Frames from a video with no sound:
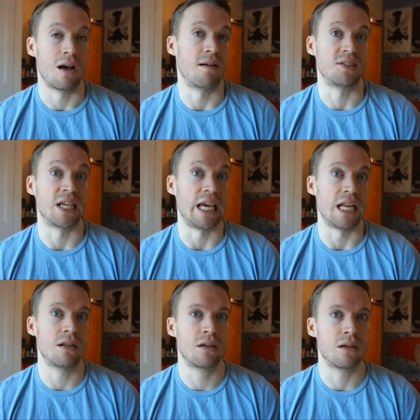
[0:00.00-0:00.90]
I've
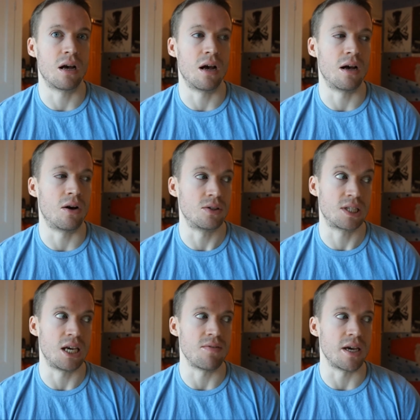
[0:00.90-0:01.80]
seen, uh, on
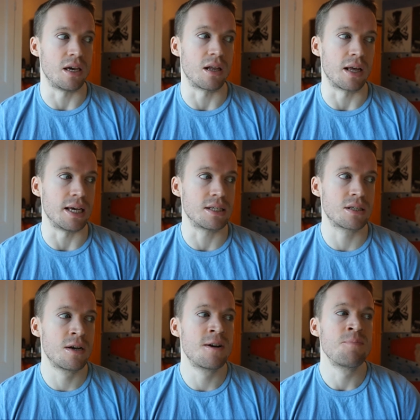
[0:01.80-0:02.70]
T V at
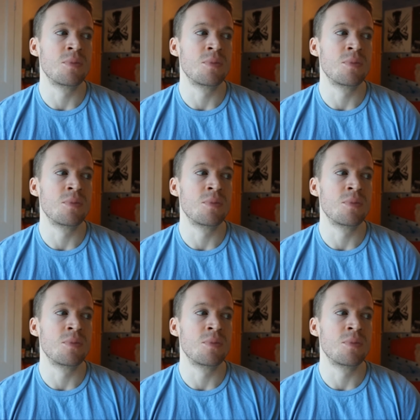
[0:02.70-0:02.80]
least.